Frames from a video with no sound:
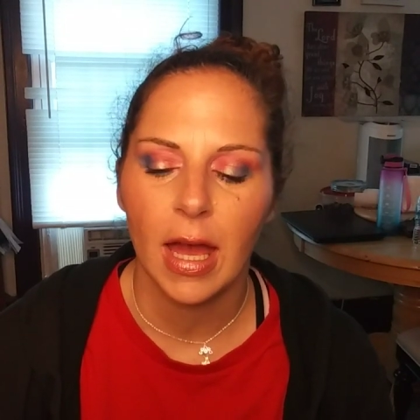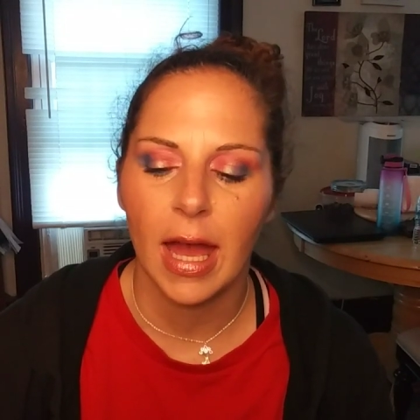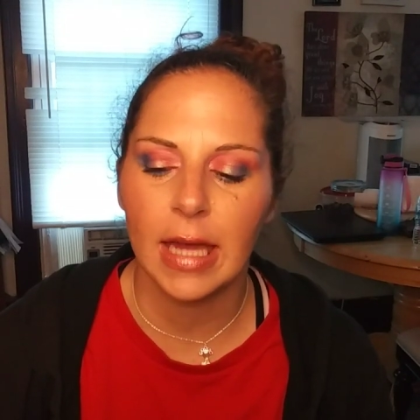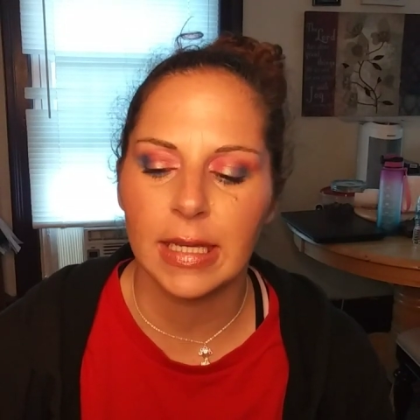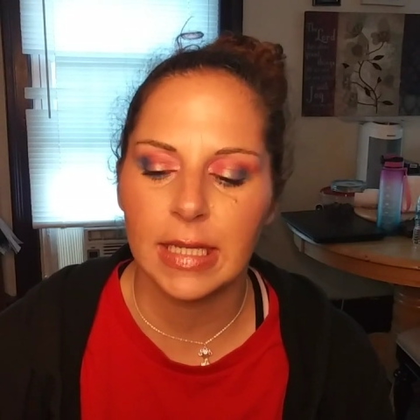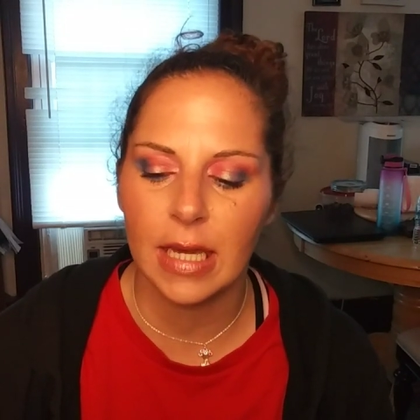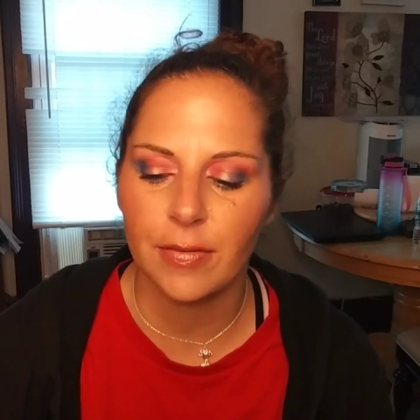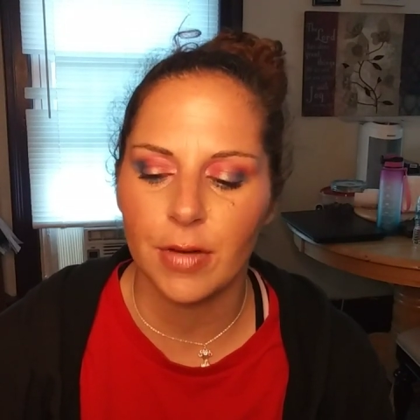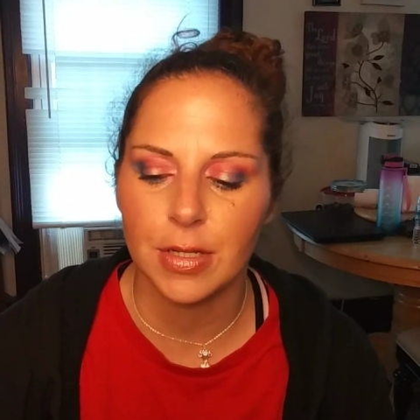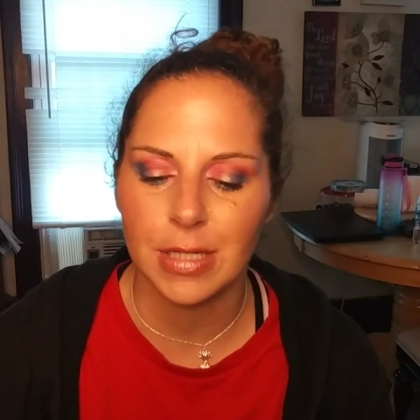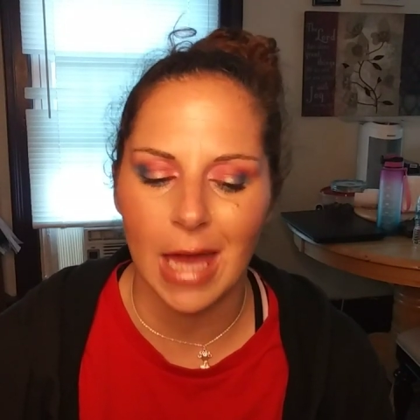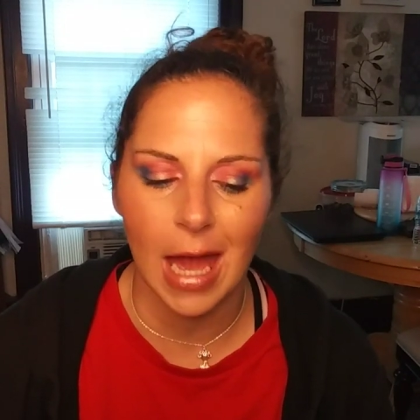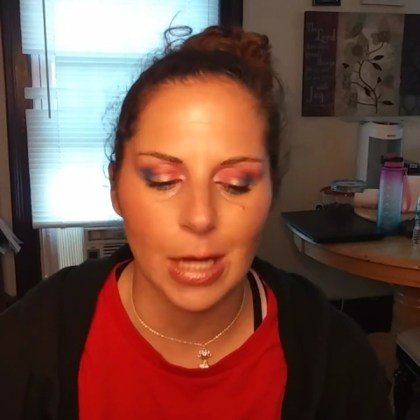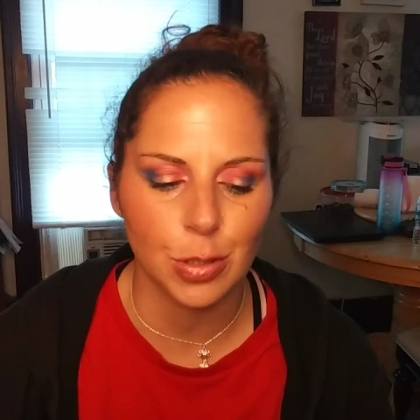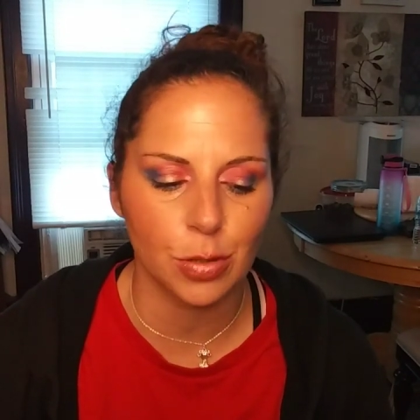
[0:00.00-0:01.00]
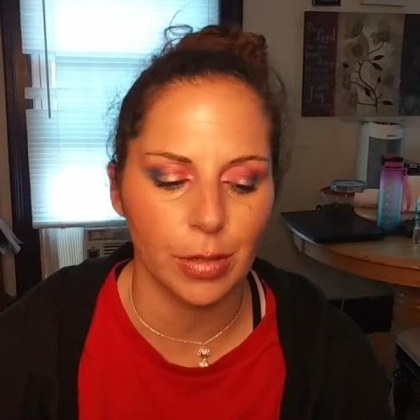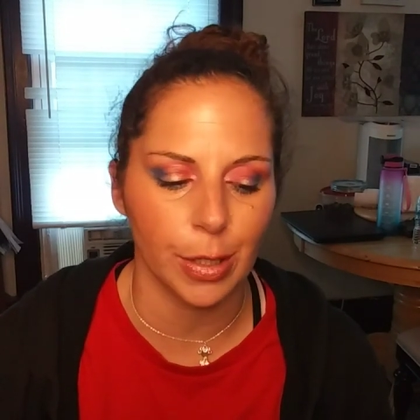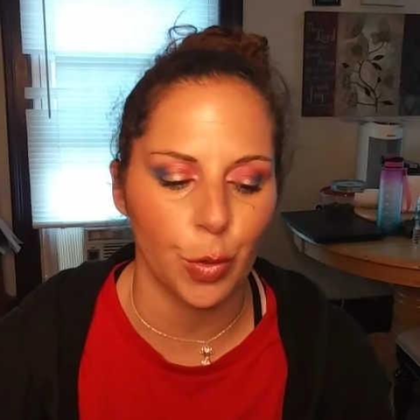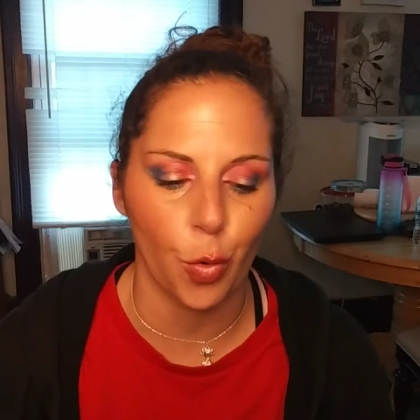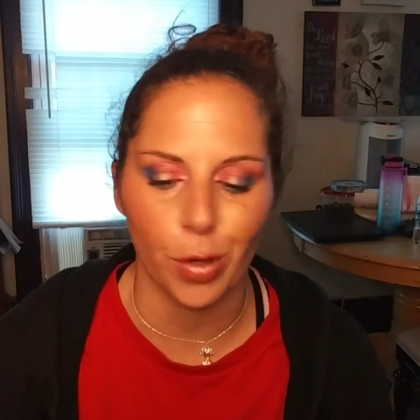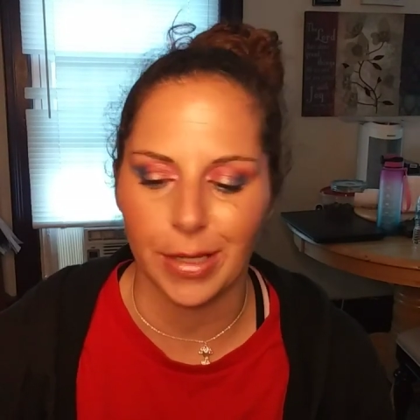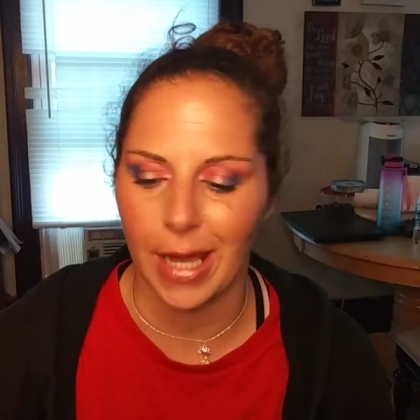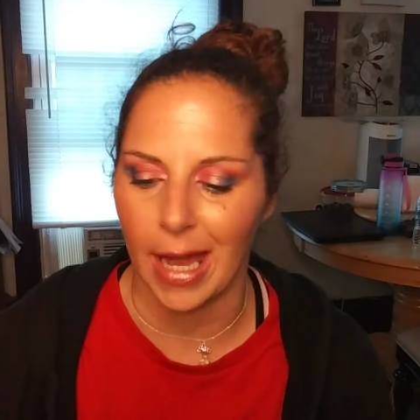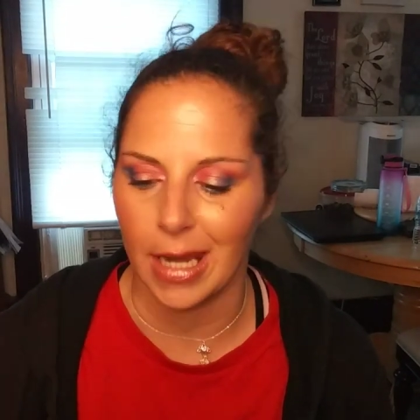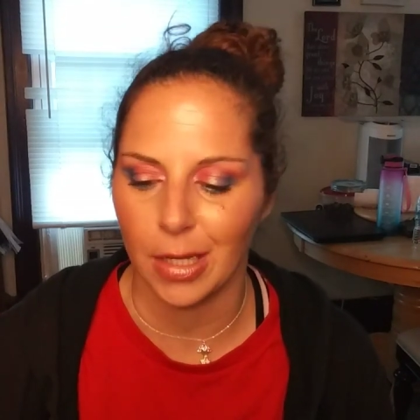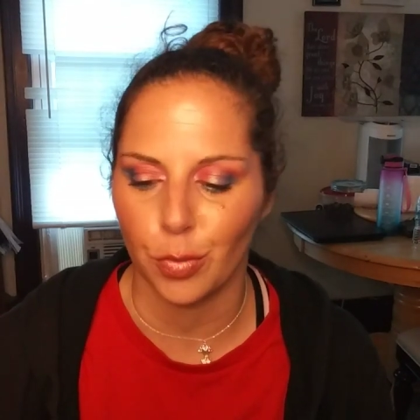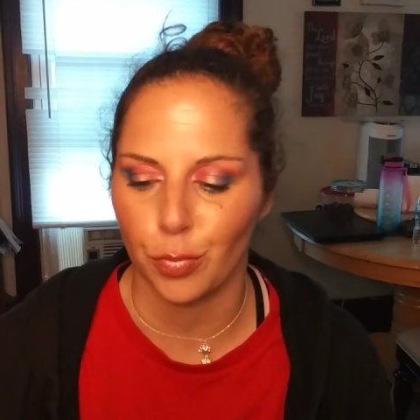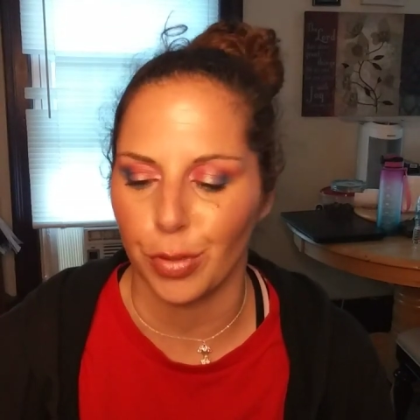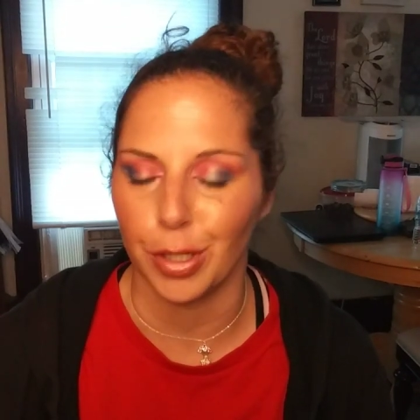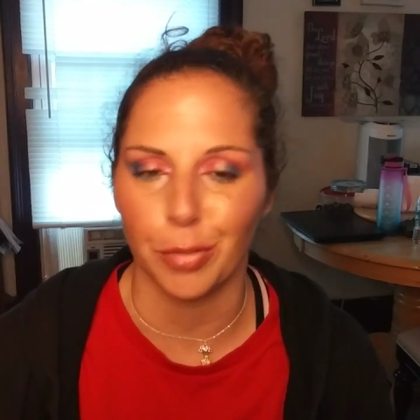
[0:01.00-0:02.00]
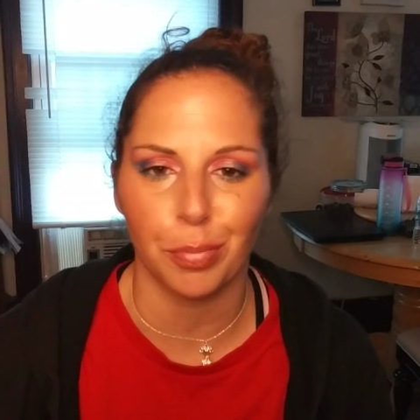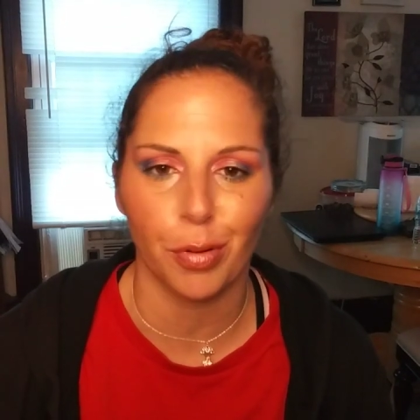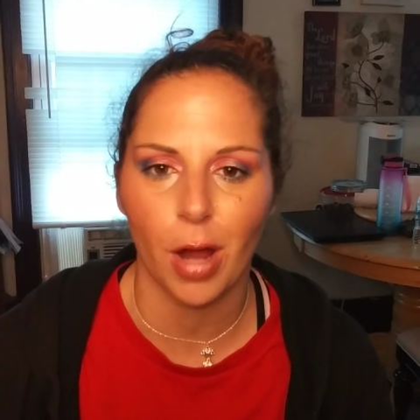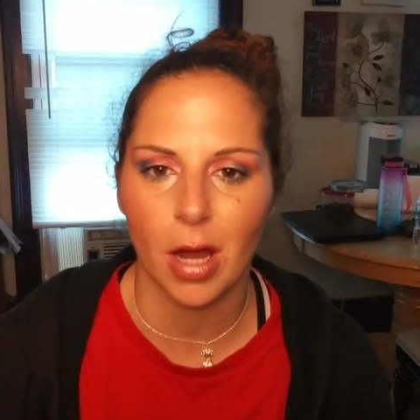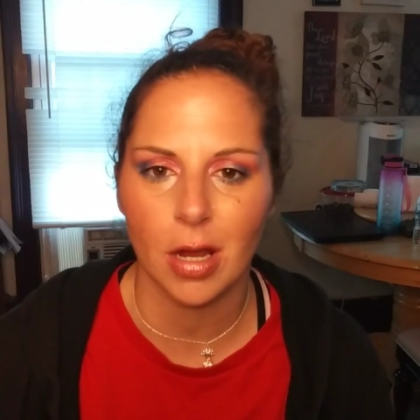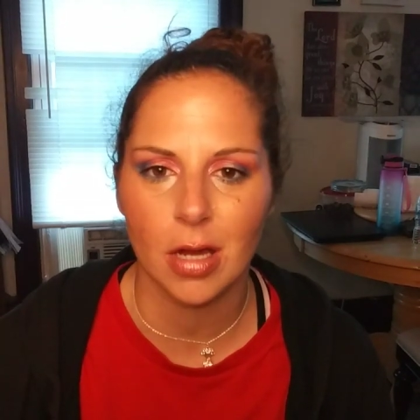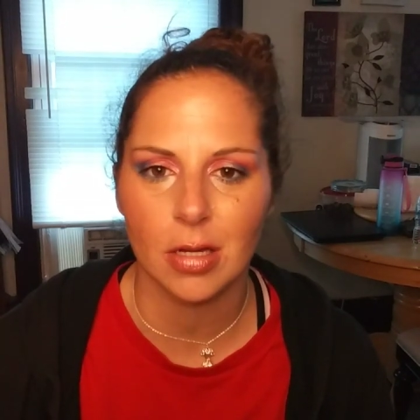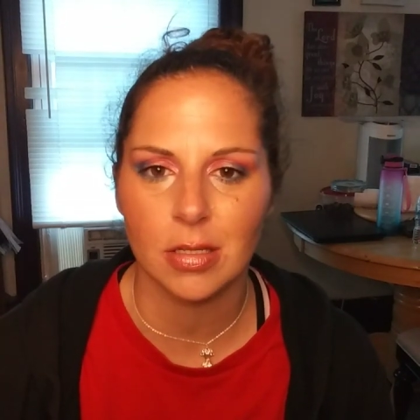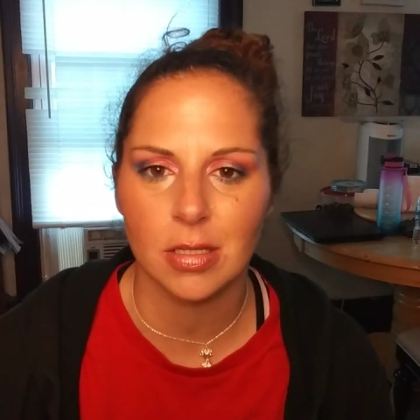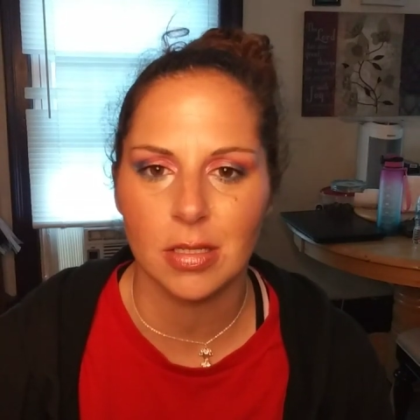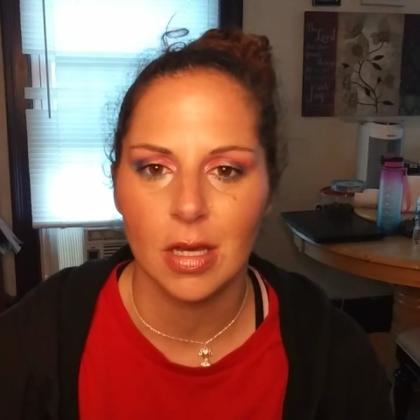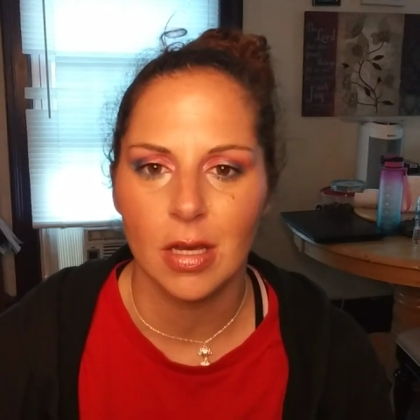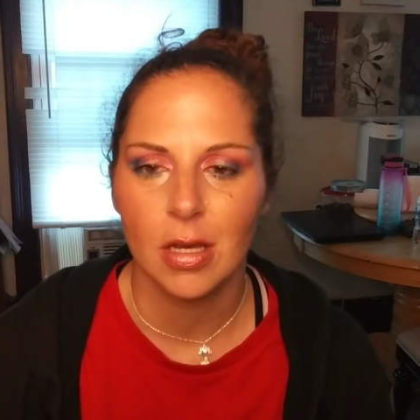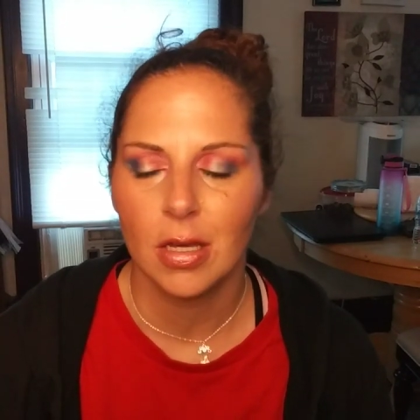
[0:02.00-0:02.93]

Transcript: and give us actual like organic real products